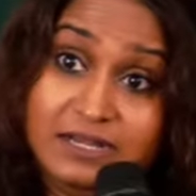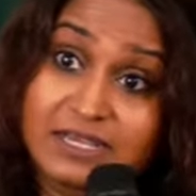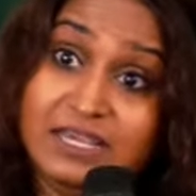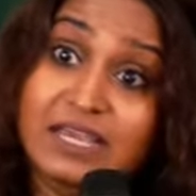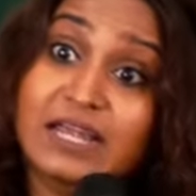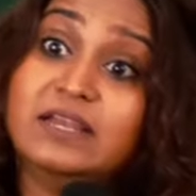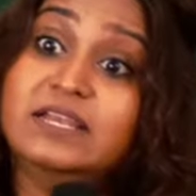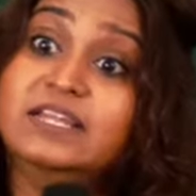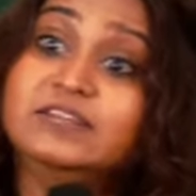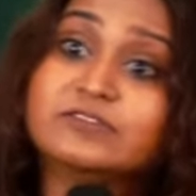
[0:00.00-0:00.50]

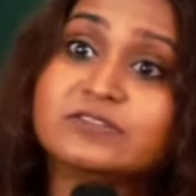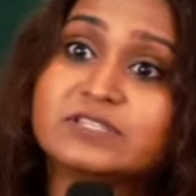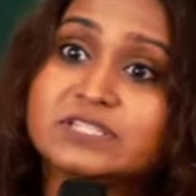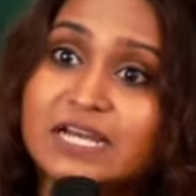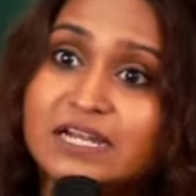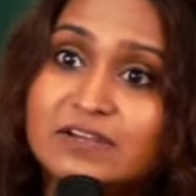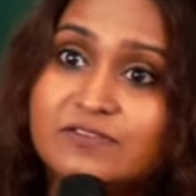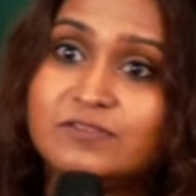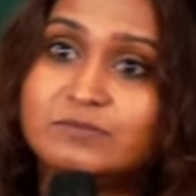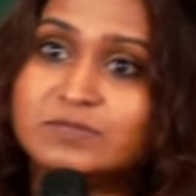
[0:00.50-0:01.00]
again need to
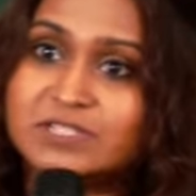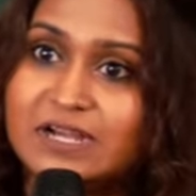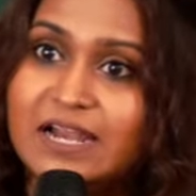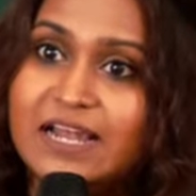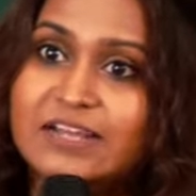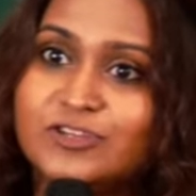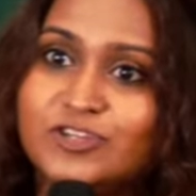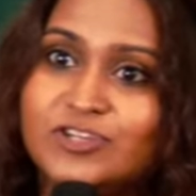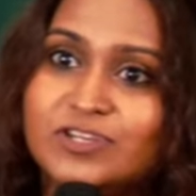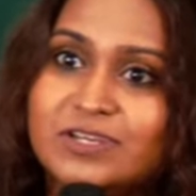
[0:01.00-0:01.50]
start from
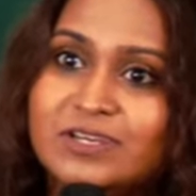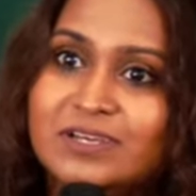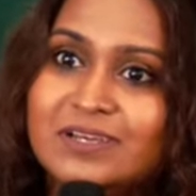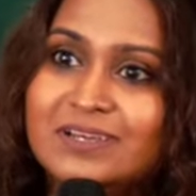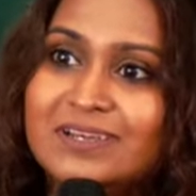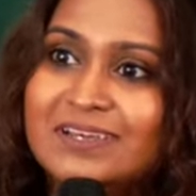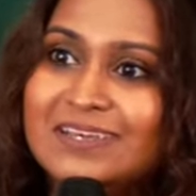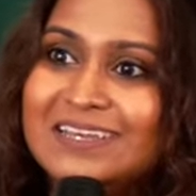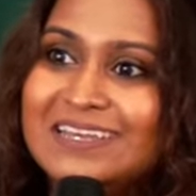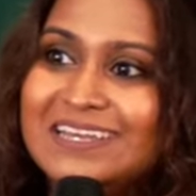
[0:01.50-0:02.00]
scratch.
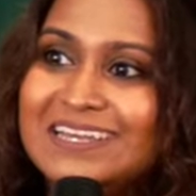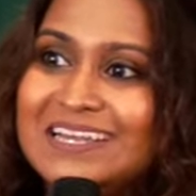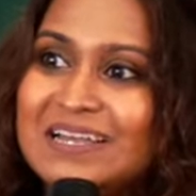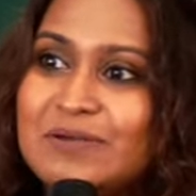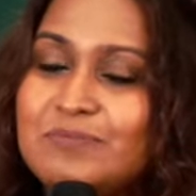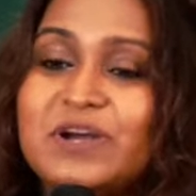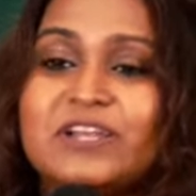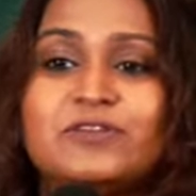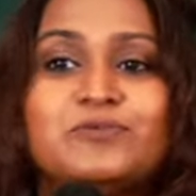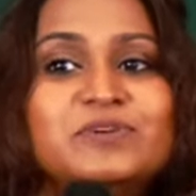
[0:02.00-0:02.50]

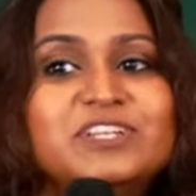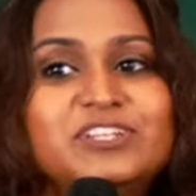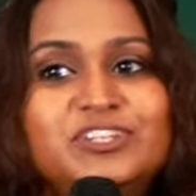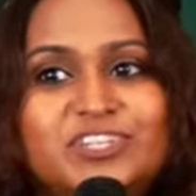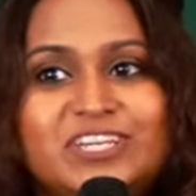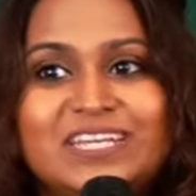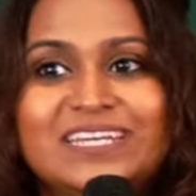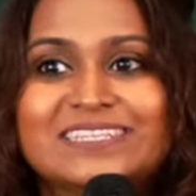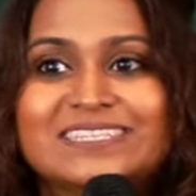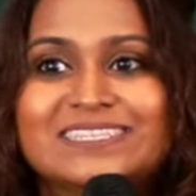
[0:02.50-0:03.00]
But with
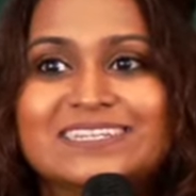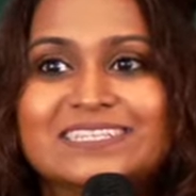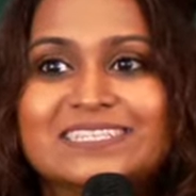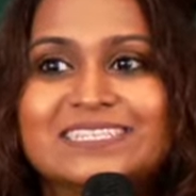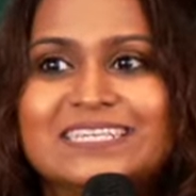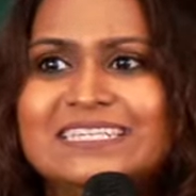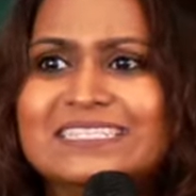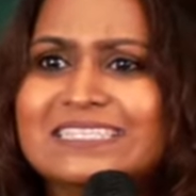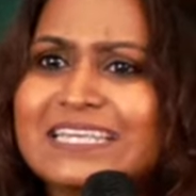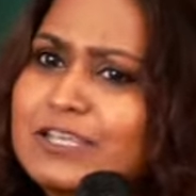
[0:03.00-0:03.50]
Jesus,
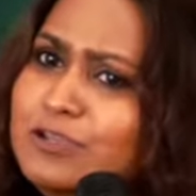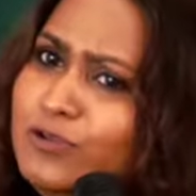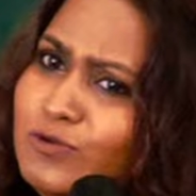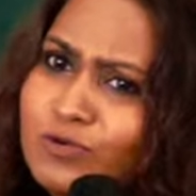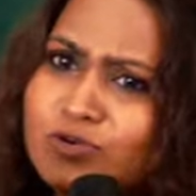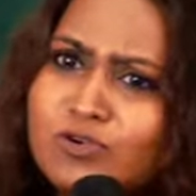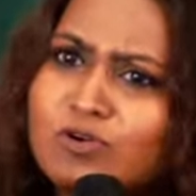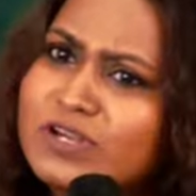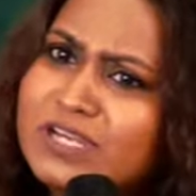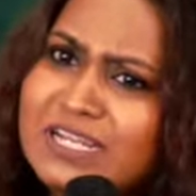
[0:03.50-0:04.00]
he's saying,
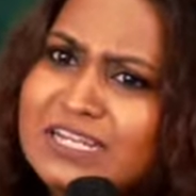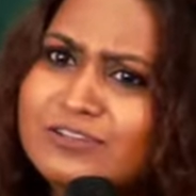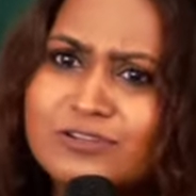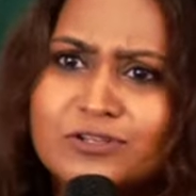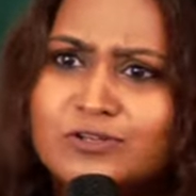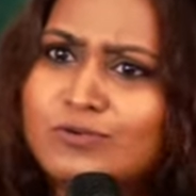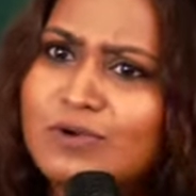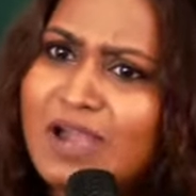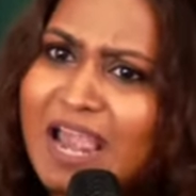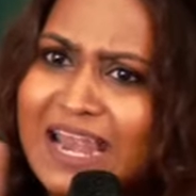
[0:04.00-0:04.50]
You don't need to
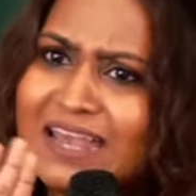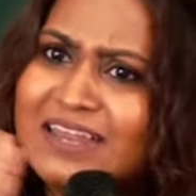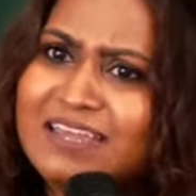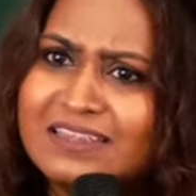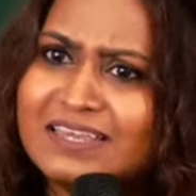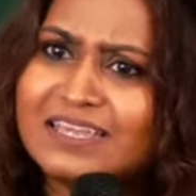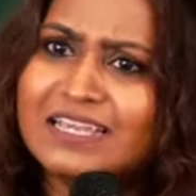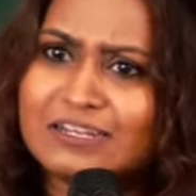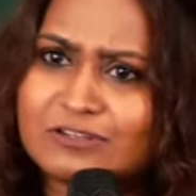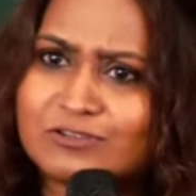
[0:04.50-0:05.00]
do
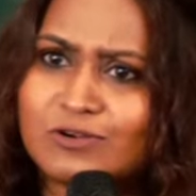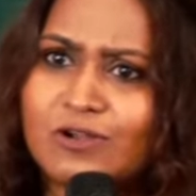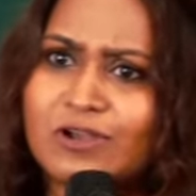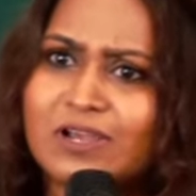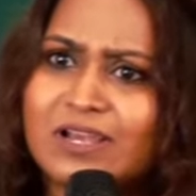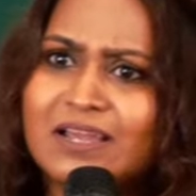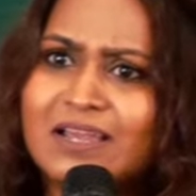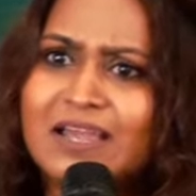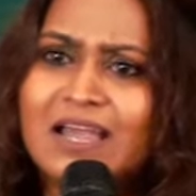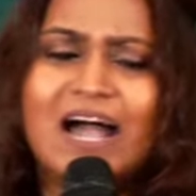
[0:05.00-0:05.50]
anything at
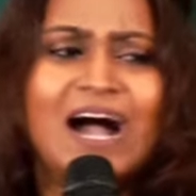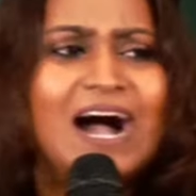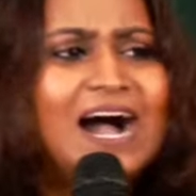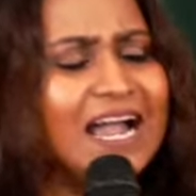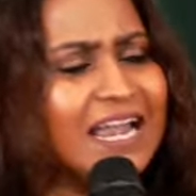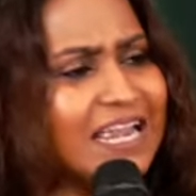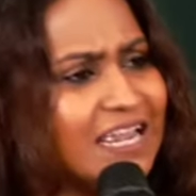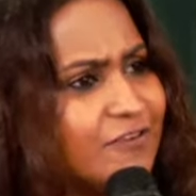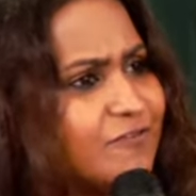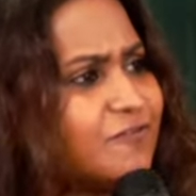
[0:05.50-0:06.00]
all.
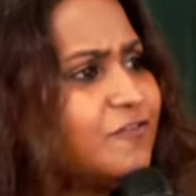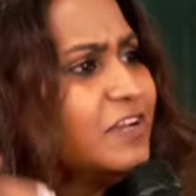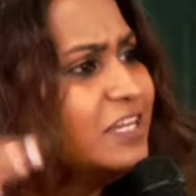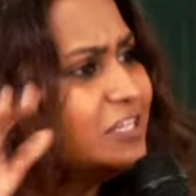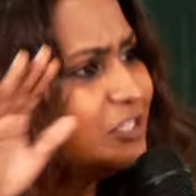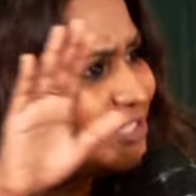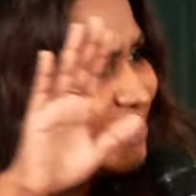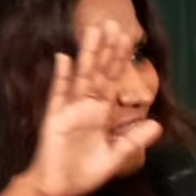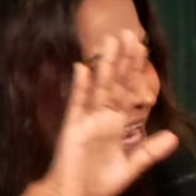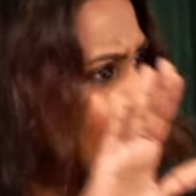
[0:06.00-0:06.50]
I have
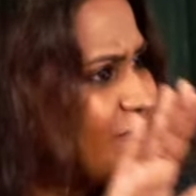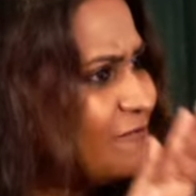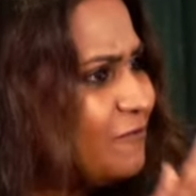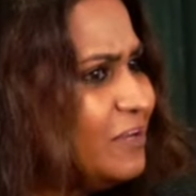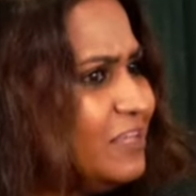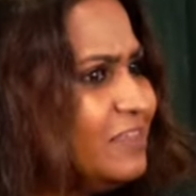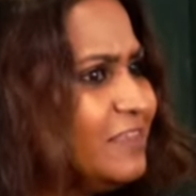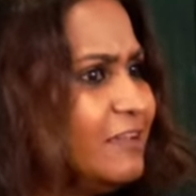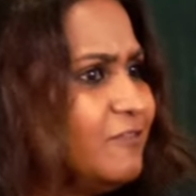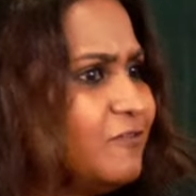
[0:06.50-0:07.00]
finished
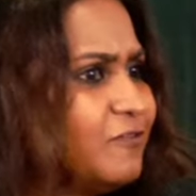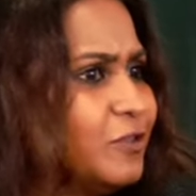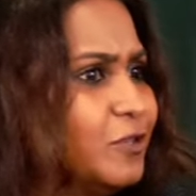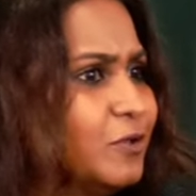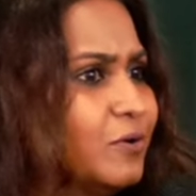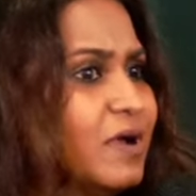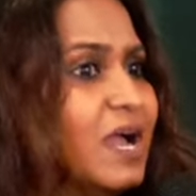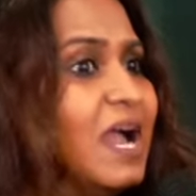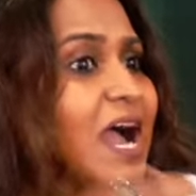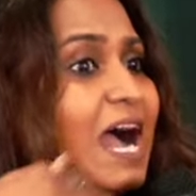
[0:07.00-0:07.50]
everything for
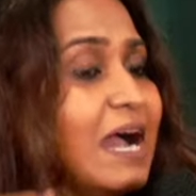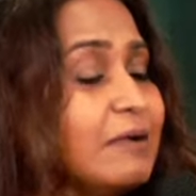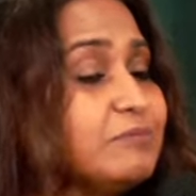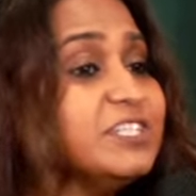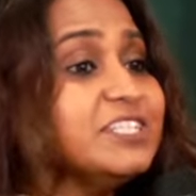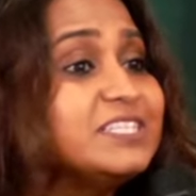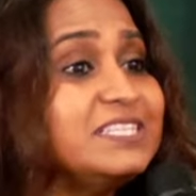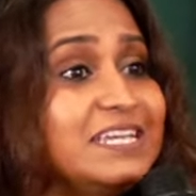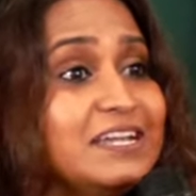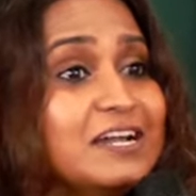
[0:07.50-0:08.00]
you. I'm
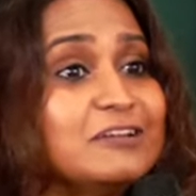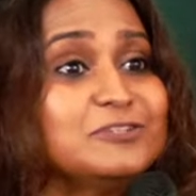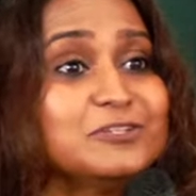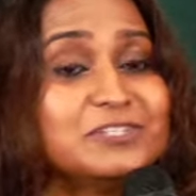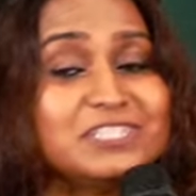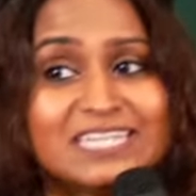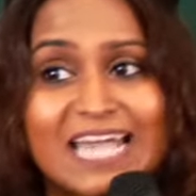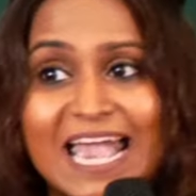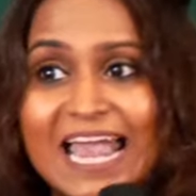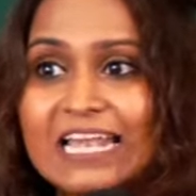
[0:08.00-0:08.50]
just here to
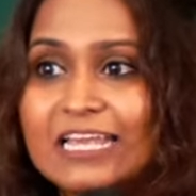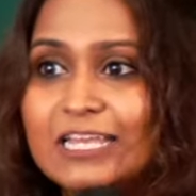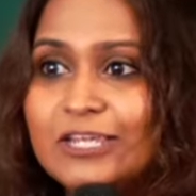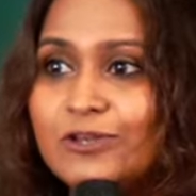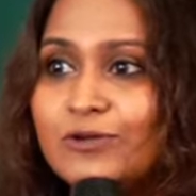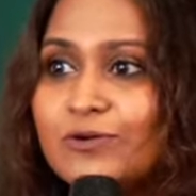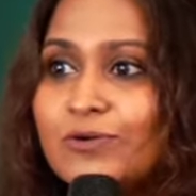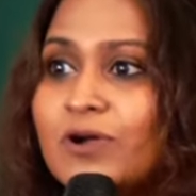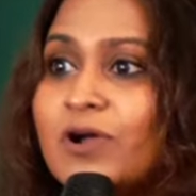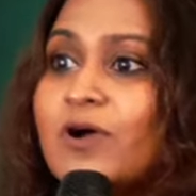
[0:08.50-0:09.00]
tell
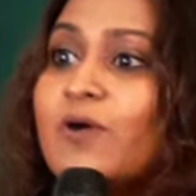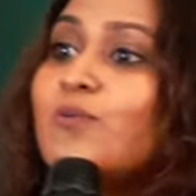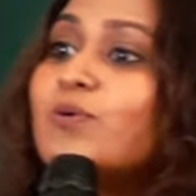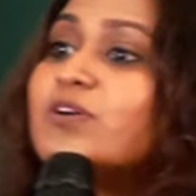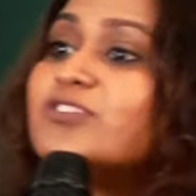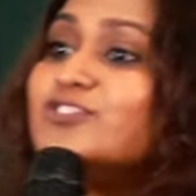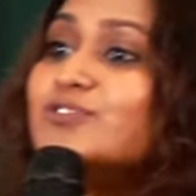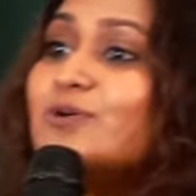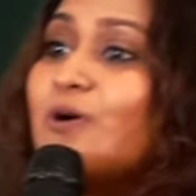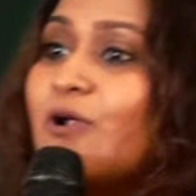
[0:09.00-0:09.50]
you
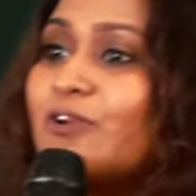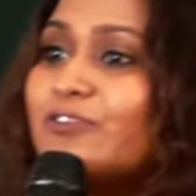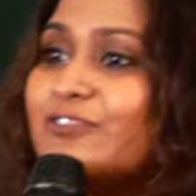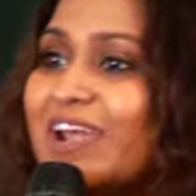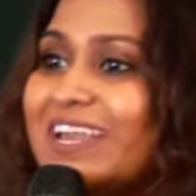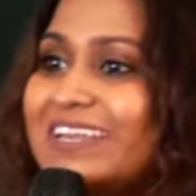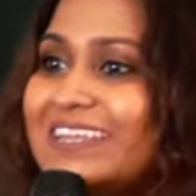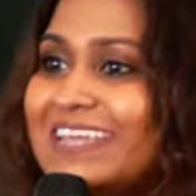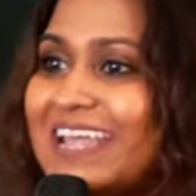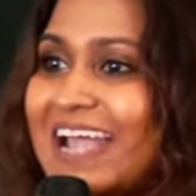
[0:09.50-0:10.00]
what you
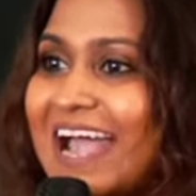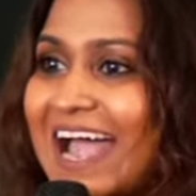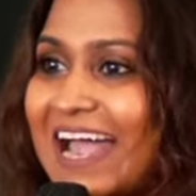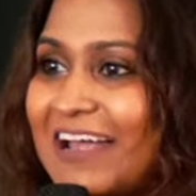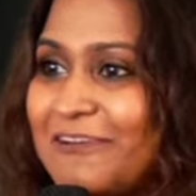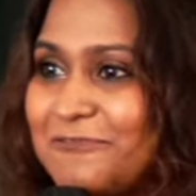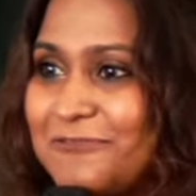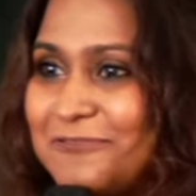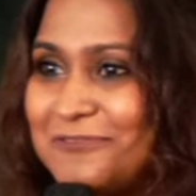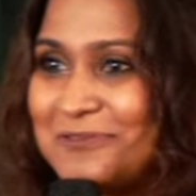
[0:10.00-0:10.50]
already
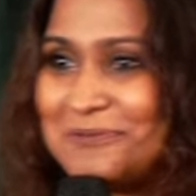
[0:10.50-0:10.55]
have.